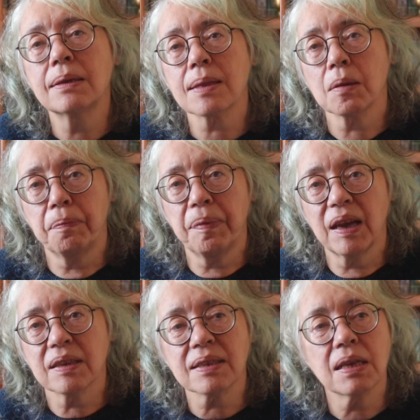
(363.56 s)
is the
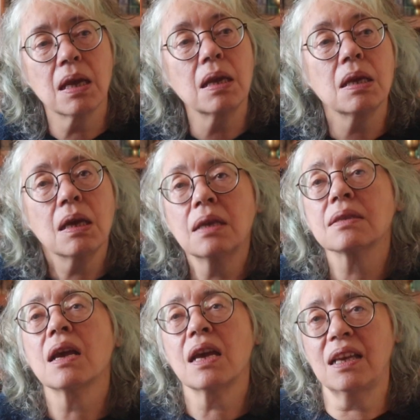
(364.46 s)
best. It
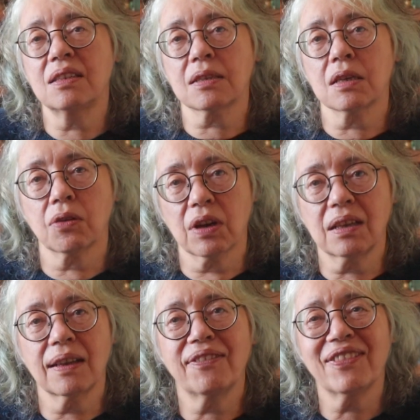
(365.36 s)
is
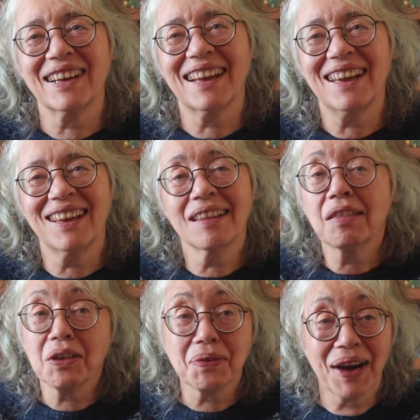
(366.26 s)
hysterically funny.
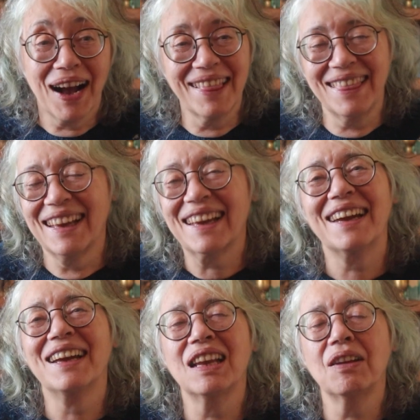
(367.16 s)
That's what I think
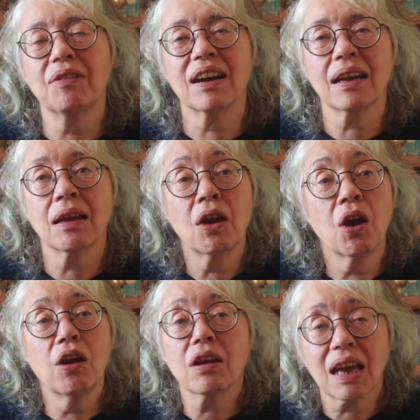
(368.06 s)
anyway.
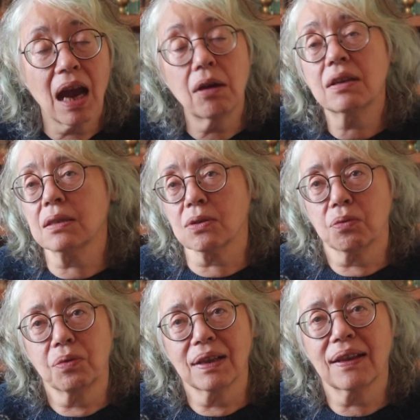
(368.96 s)
Her characters are
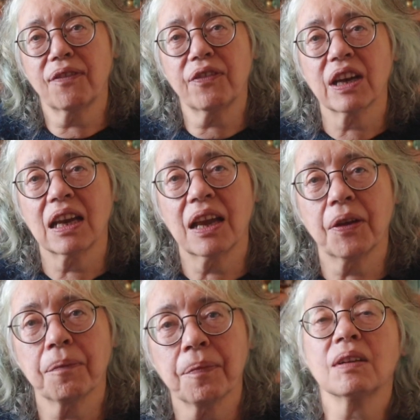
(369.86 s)
really
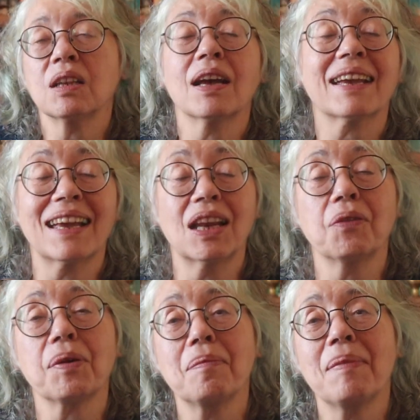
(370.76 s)
funny. Like
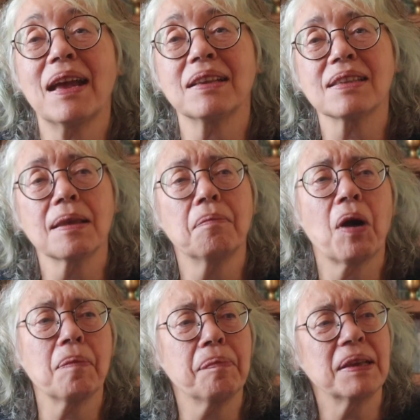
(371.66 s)
any romance, there
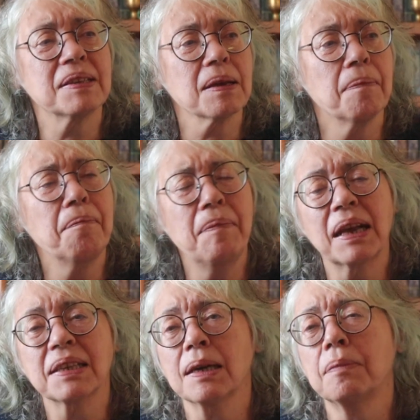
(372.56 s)
might be some
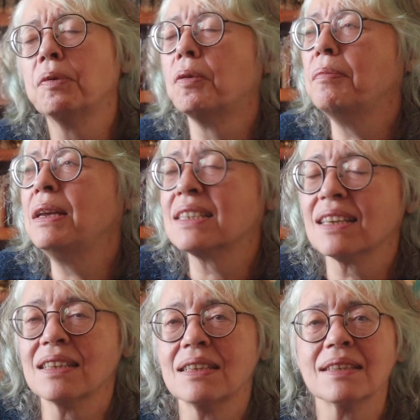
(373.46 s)
mix-up or
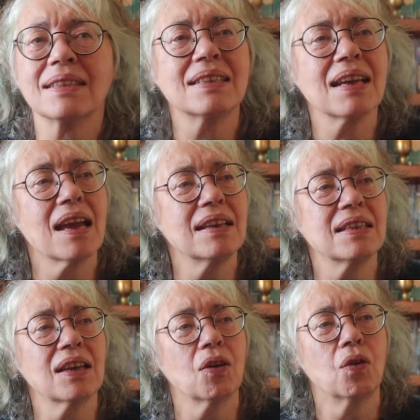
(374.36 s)

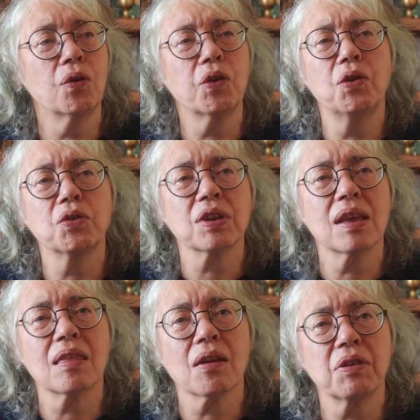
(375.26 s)
misunderstanding, or
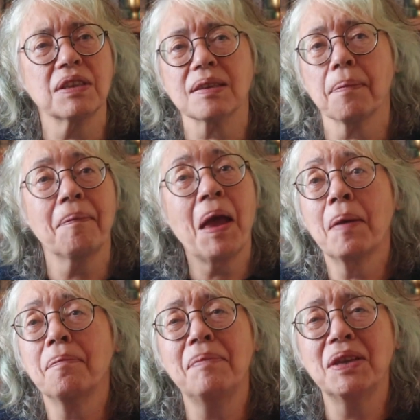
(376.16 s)
usually there is some
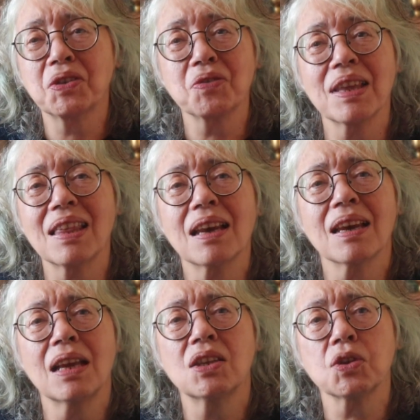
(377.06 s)
mystery that
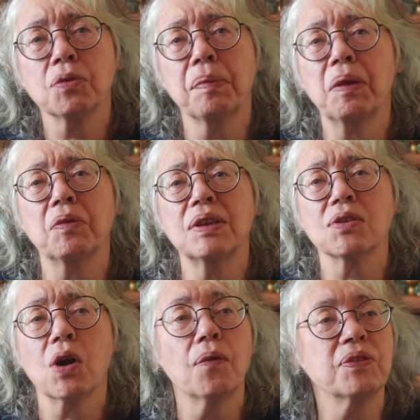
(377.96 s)
needs to be
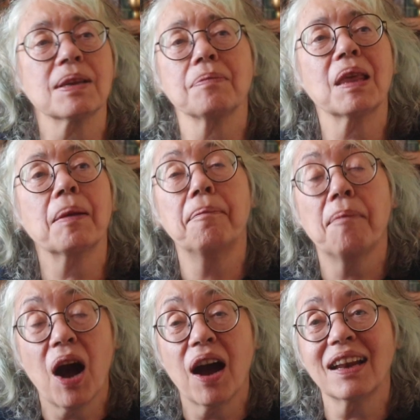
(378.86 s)
resolved, something
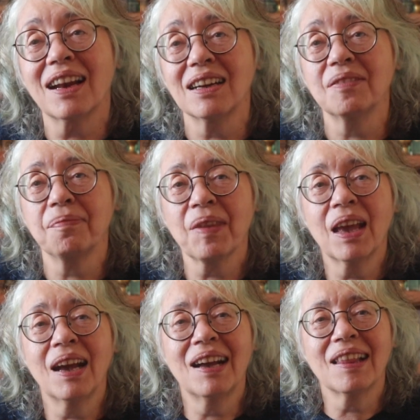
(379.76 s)
minor.
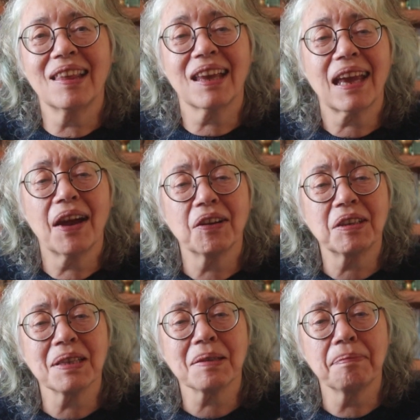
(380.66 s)
The
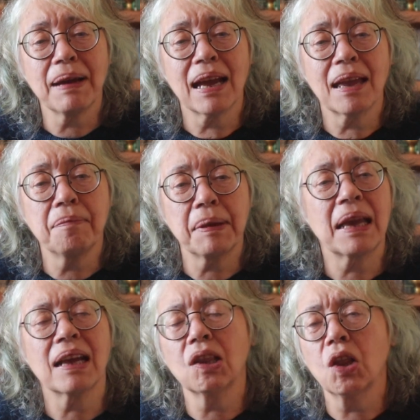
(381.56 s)
characters may
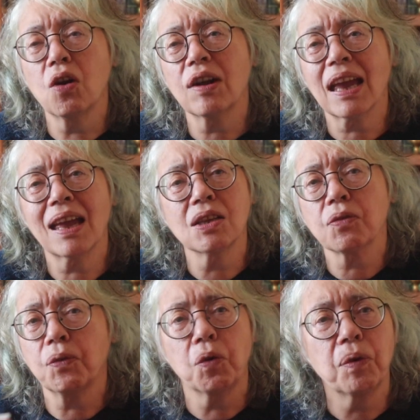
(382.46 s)
be at loggerheads
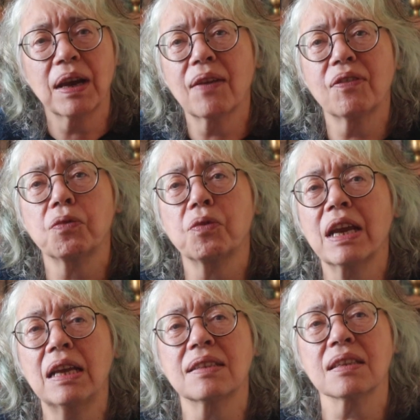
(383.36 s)
for whatever
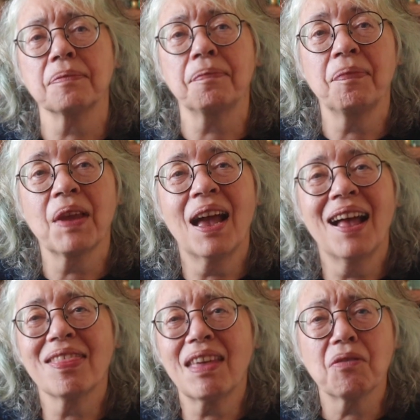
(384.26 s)
reason.
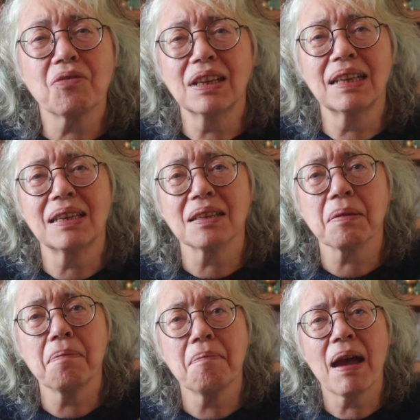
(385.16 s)
That really
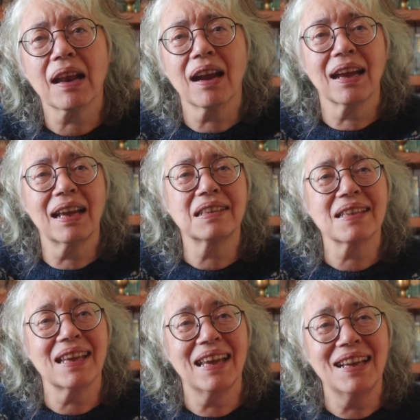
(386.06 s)
doesn't matter. It's
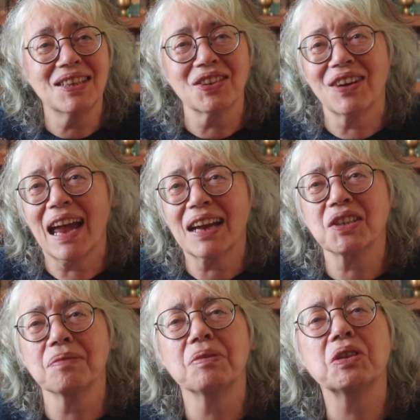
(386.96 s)
the
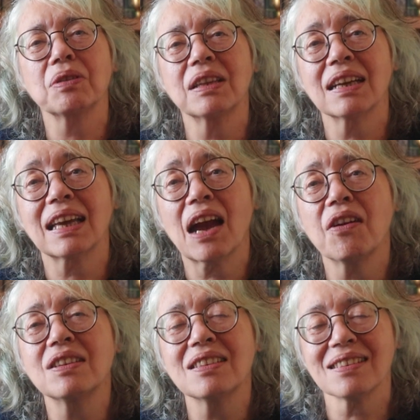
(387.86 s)
interaction between the
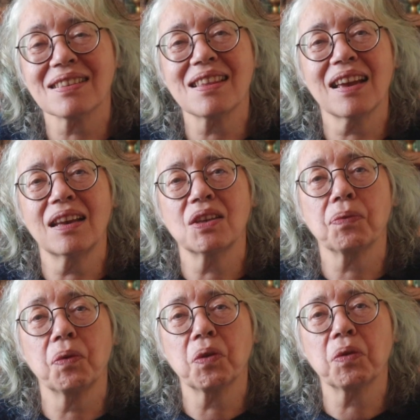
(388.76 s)
characters that
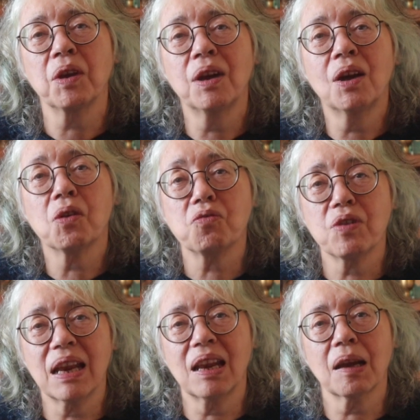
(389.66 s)
is worth
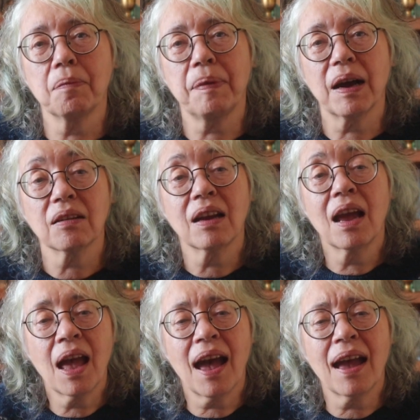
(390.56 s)
reading about.
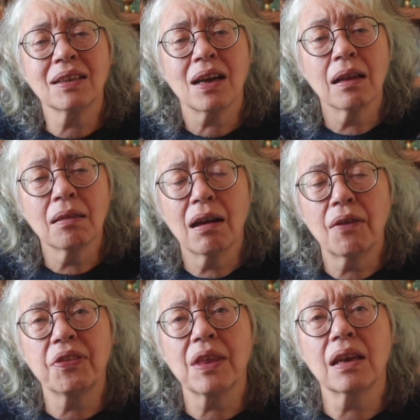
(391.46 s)
And I
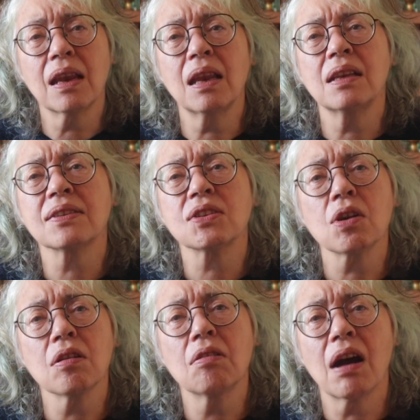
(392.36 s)
love that it is
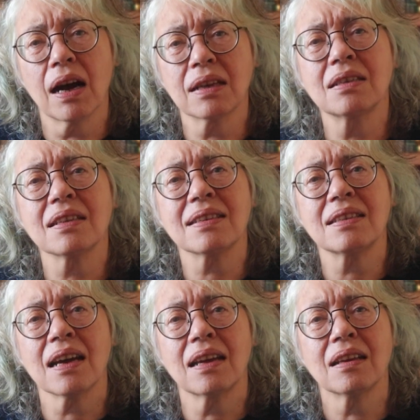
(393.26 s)
so
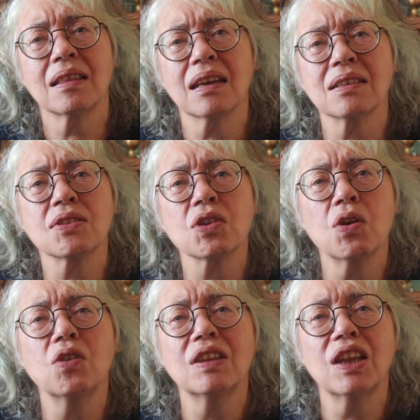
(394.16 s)
understated, that
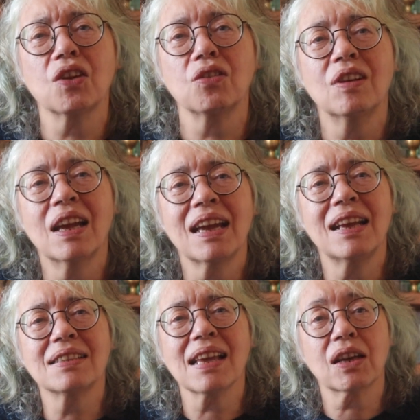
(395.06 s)
so little
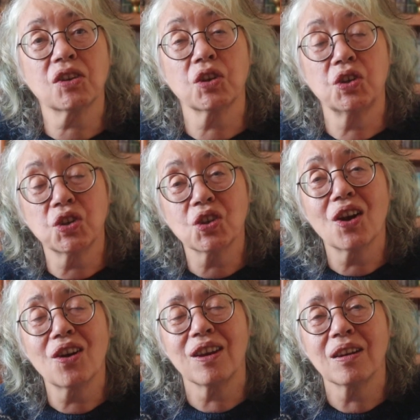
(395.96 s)
is actually
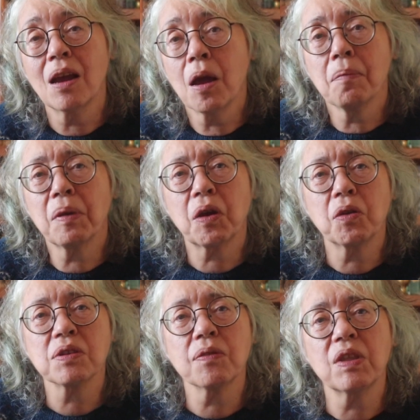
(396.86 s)
shown
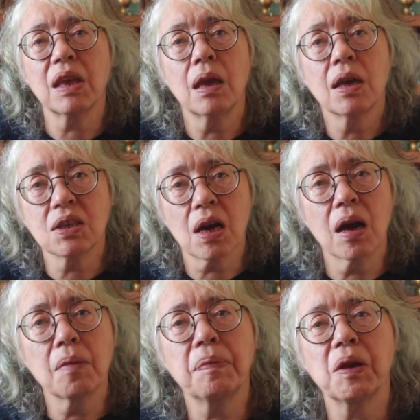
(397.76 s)
because of the
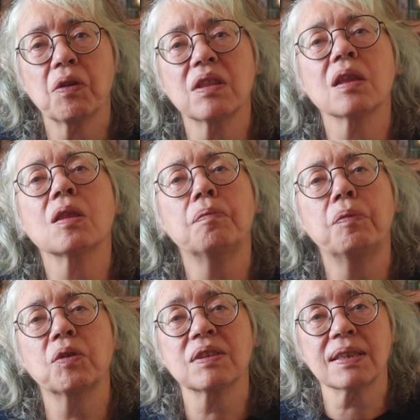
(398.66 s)
time period that the
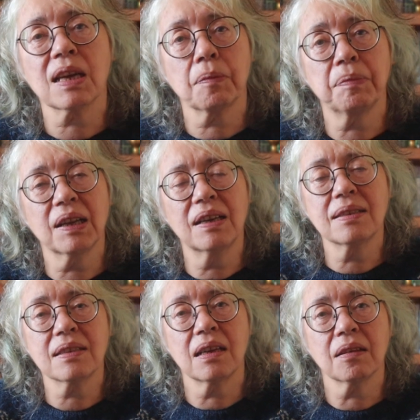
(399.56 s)
books take
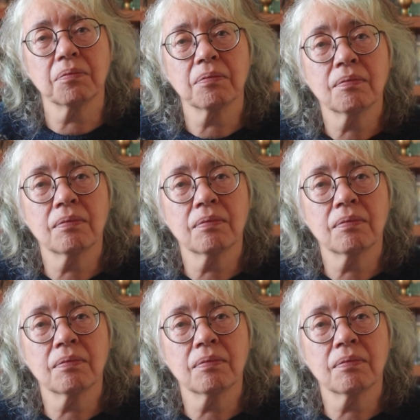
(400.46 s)
place in.